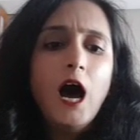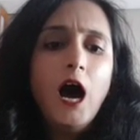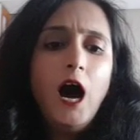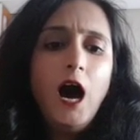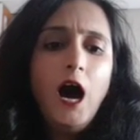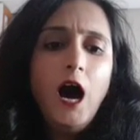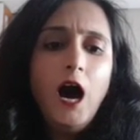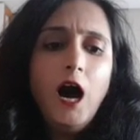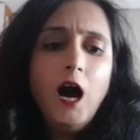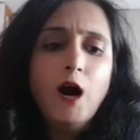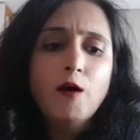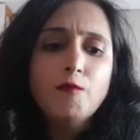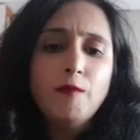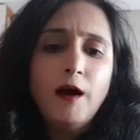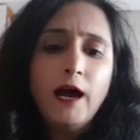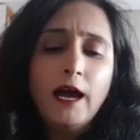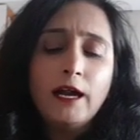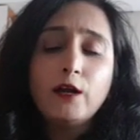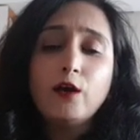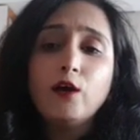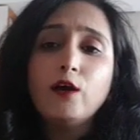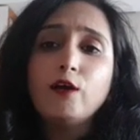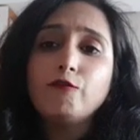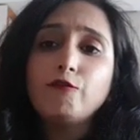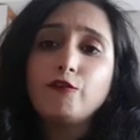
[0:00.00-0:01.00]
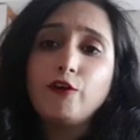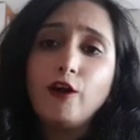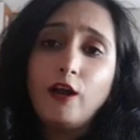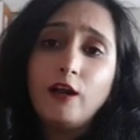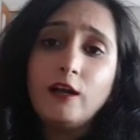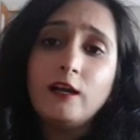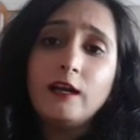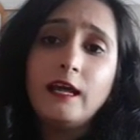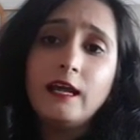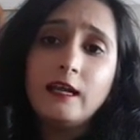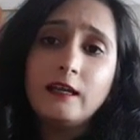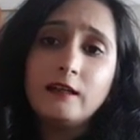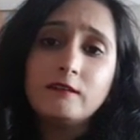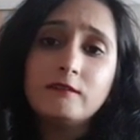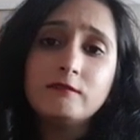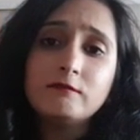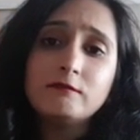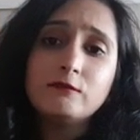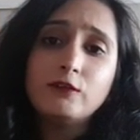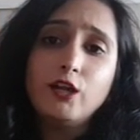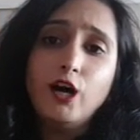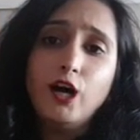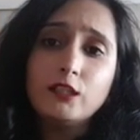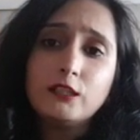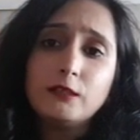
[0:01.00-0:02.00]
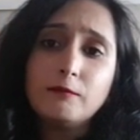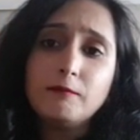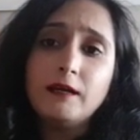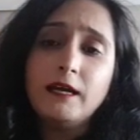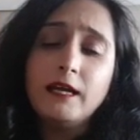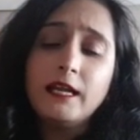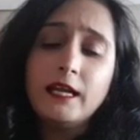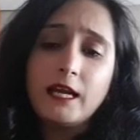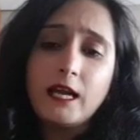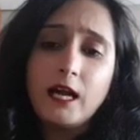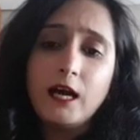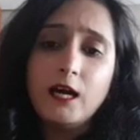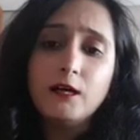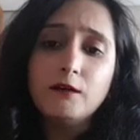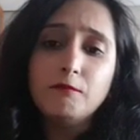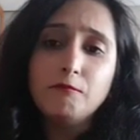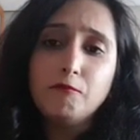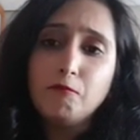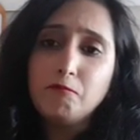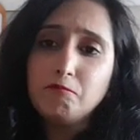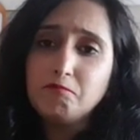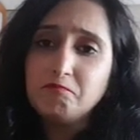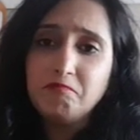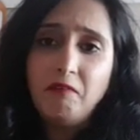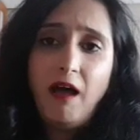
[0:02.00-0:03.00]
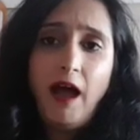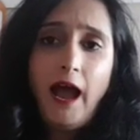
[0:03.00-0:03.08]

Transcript: I know if you're in like North America,